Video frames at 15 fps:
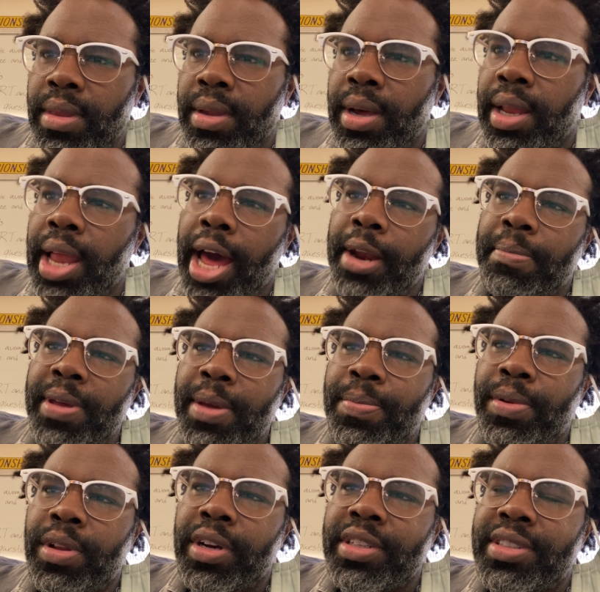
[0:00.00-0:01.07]
A lot of
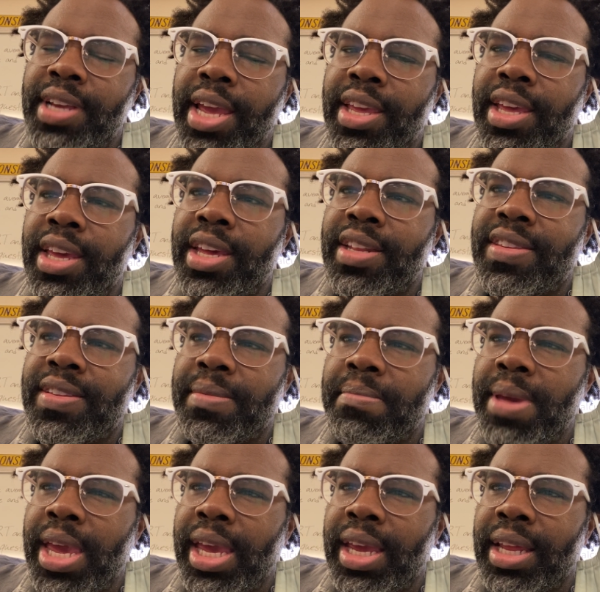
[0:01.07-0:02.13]
people are taking it to
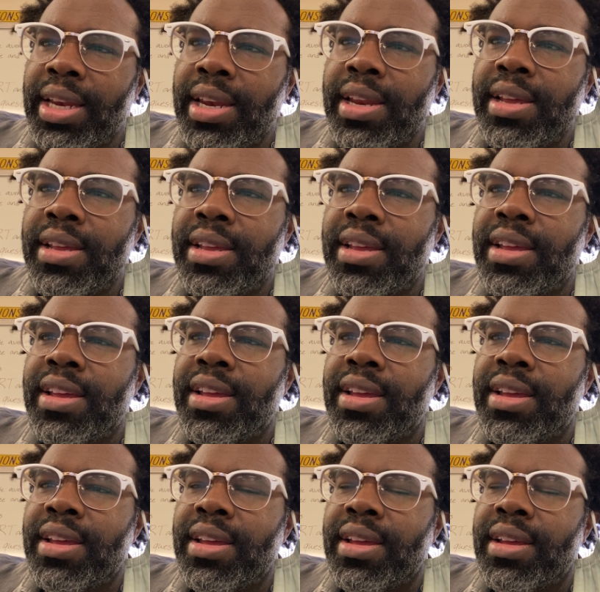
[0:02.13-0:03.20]
mean
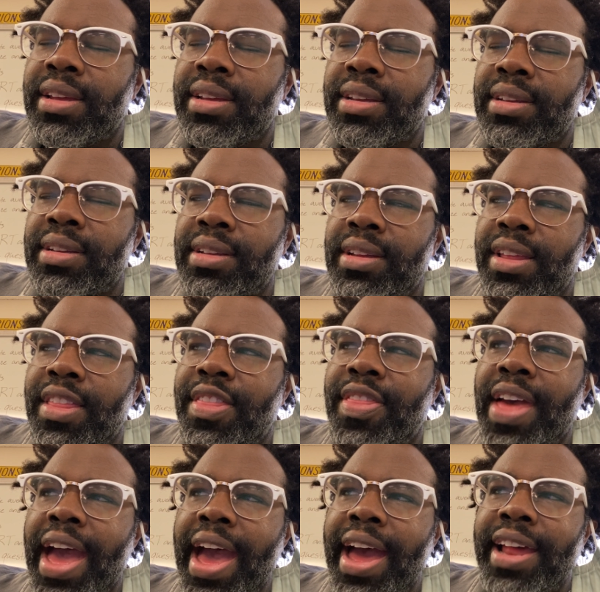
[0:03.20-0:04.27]

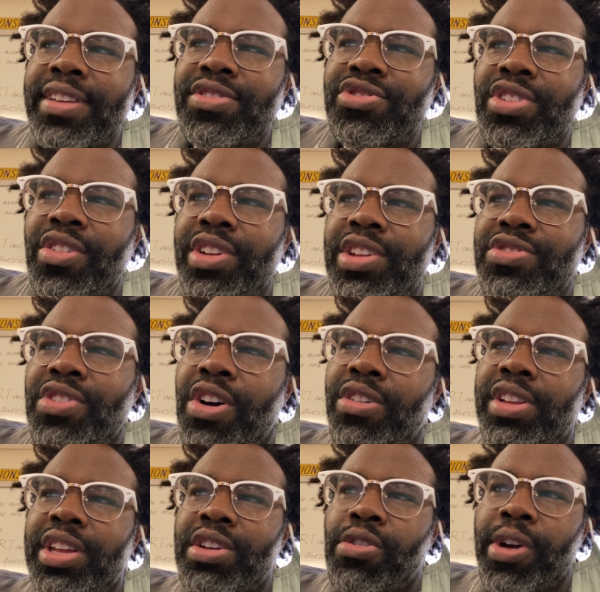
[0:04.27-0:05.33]
that Sony's
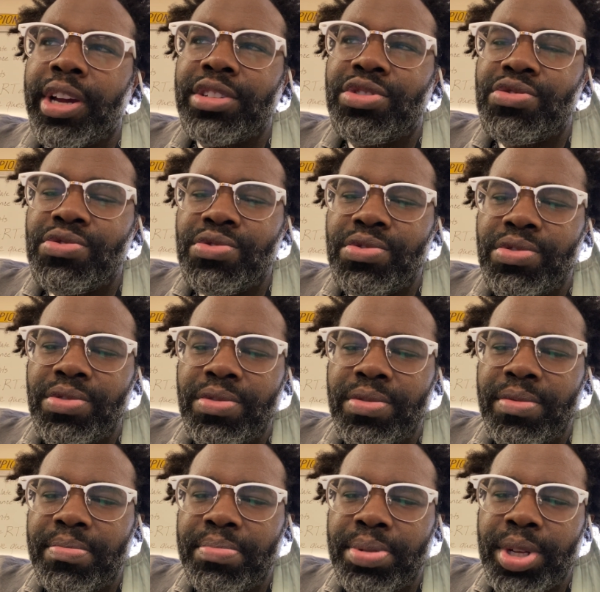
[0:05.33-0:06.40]
only going
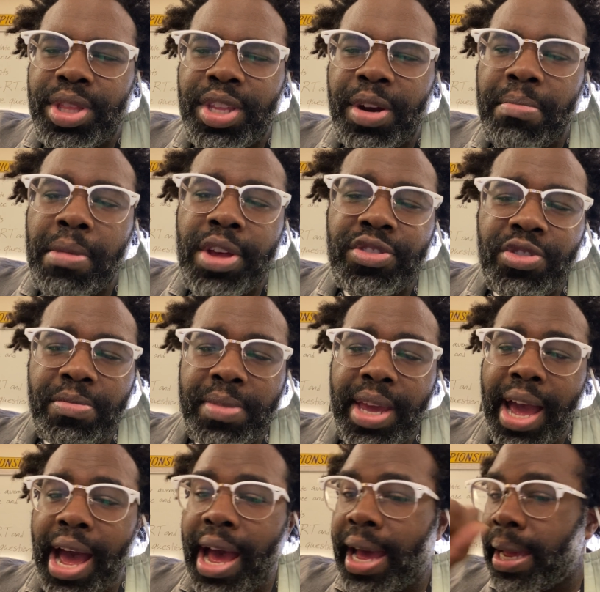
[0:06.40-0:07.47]
to put their muscle
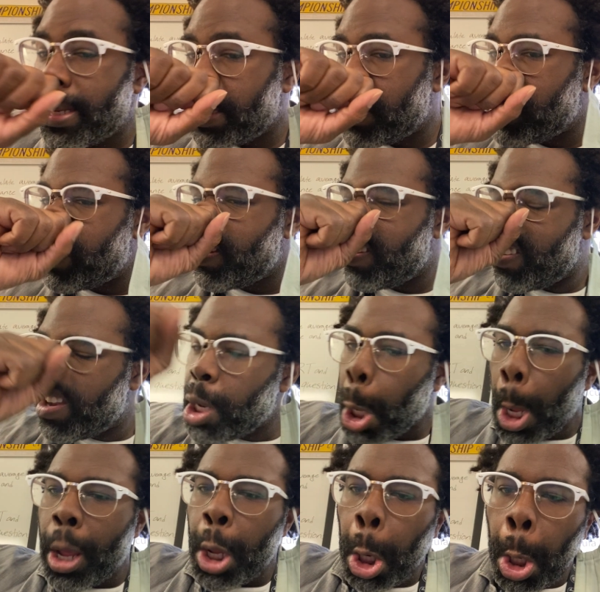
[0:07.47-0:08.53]
behind
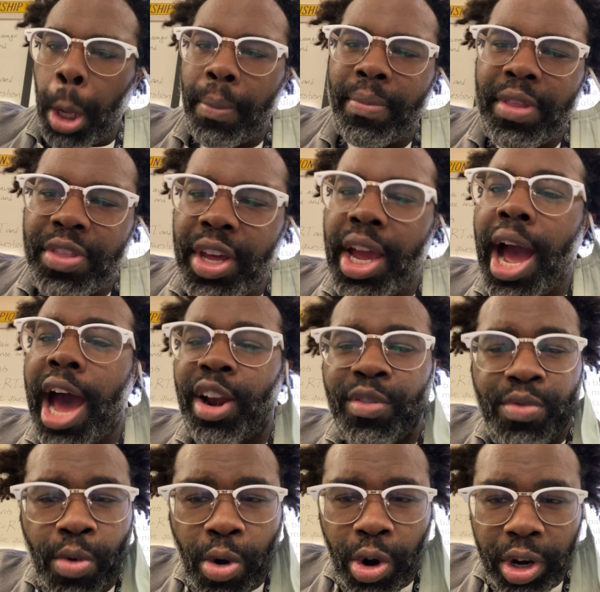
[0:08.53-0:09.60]
the God
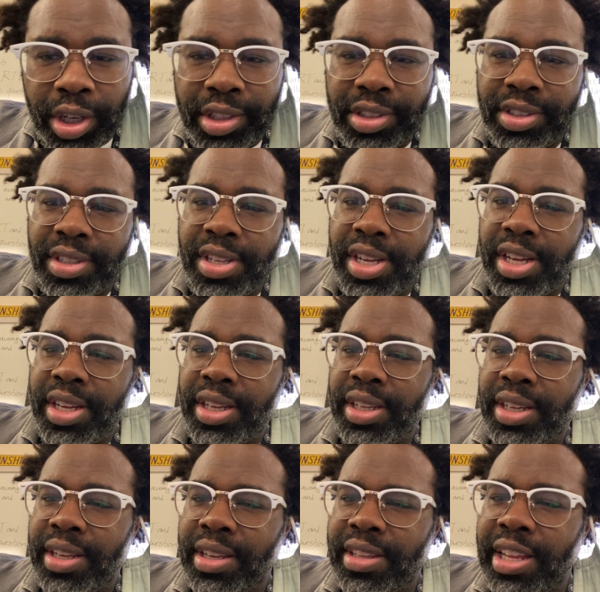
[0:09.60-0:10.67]
of Wars,
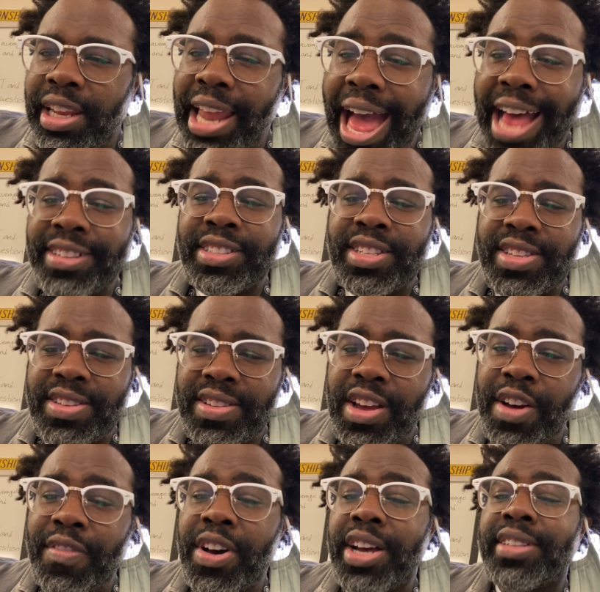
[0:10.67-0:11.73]
the Lasts
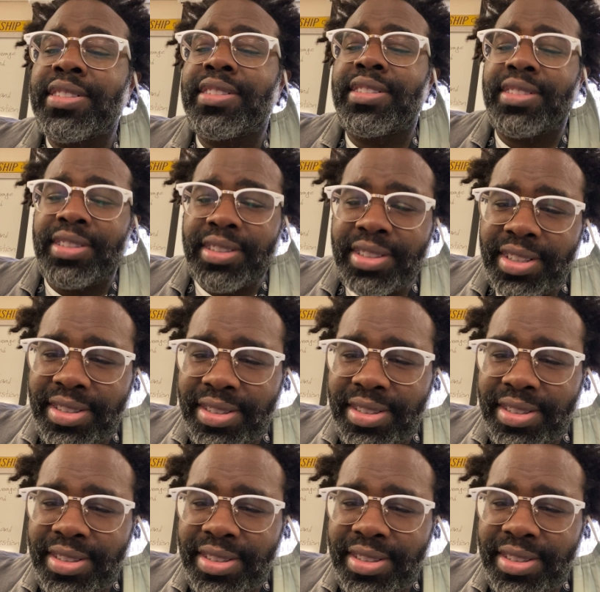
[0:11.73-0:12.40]
of Us,